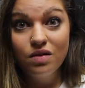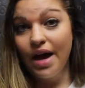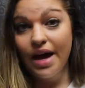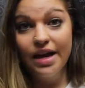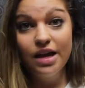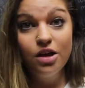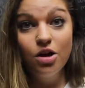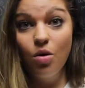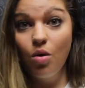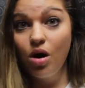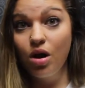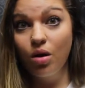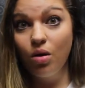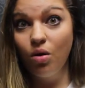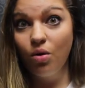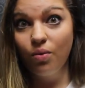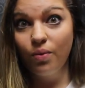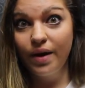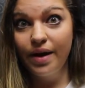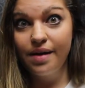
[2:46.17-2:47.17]
I can go on a
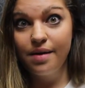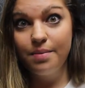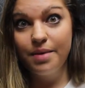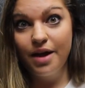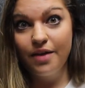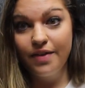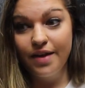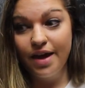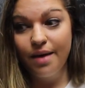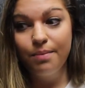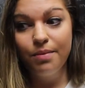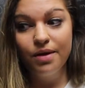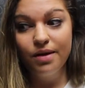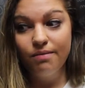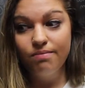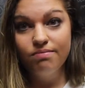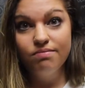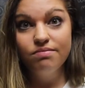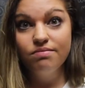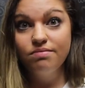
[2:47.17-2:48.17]
whole rant about that,
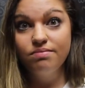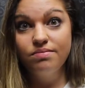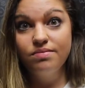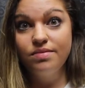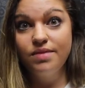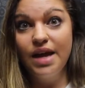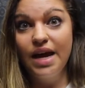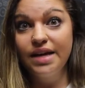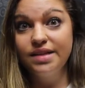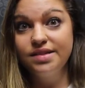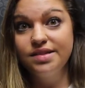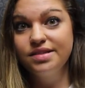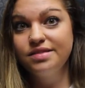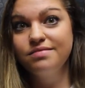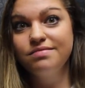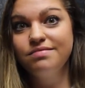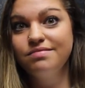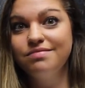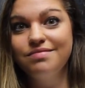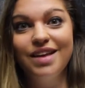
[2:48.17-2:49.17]
but that's
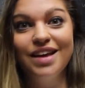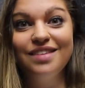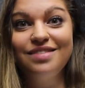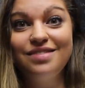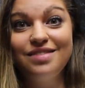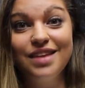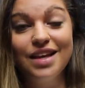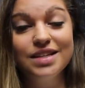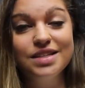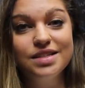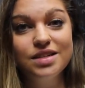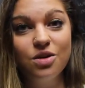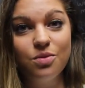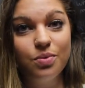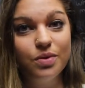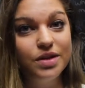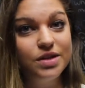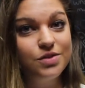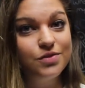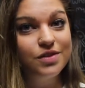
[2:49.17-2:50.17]
that, that's no
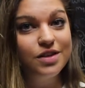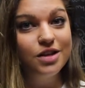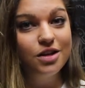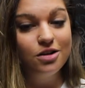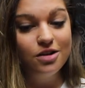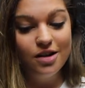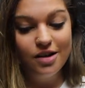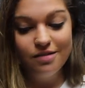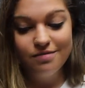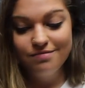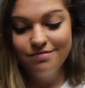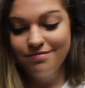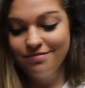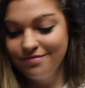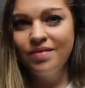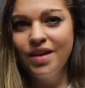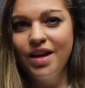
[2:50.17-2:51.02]
place for the internet.